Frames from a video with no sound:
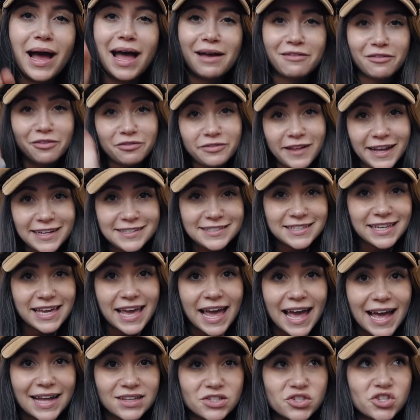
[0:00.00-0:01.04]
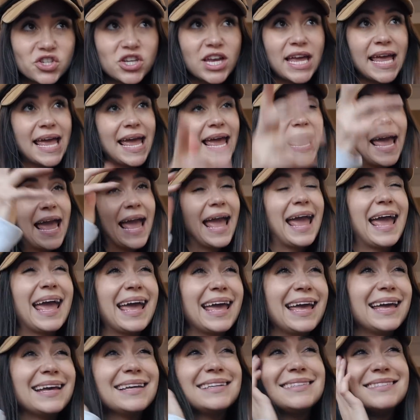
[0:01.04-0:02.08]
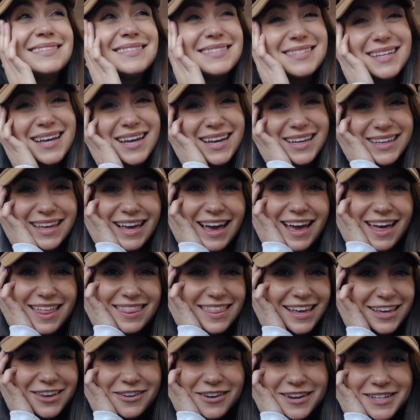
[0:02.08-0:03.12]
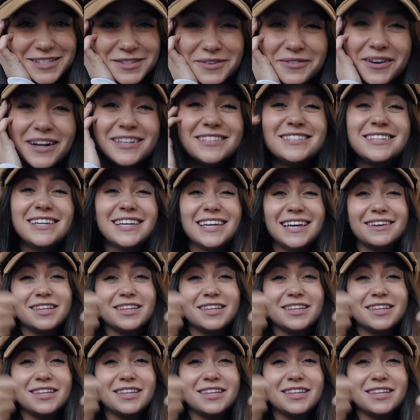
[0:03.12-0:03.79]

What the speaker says: I have a flight to catch, and yeah, thank you guys for watching.